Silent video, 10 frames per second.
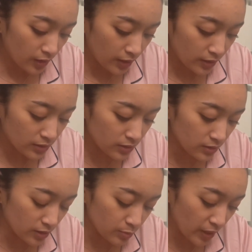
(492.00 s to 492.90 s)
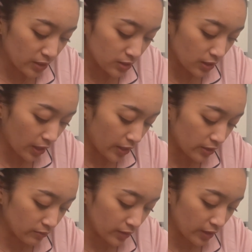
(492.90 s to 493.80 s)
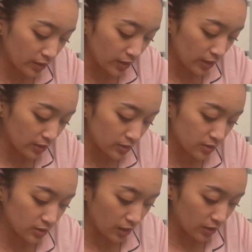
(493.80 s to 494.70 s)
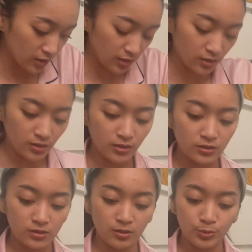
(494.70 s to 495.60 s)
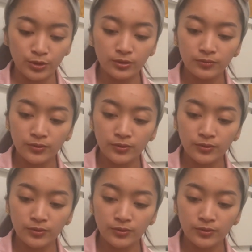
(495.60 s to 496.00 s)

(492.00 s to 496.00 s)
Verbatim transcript: I guess the dust bag is kind of like getting stuck in the zipper.